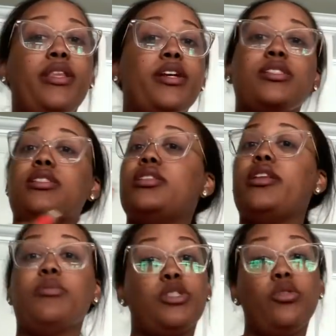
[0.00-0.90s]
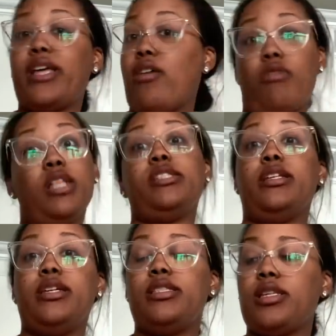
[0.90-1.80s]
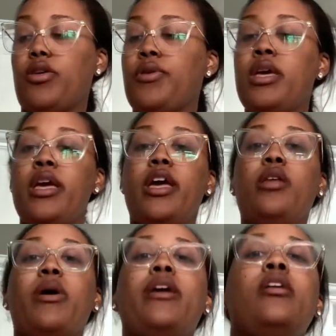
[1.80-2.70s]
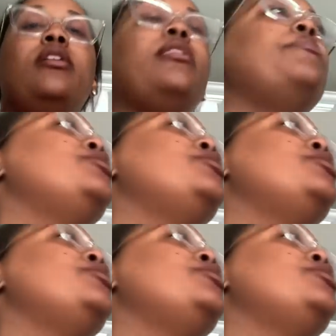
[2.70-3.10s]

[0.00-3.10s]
There's there was no down rods in it. So anyway, let me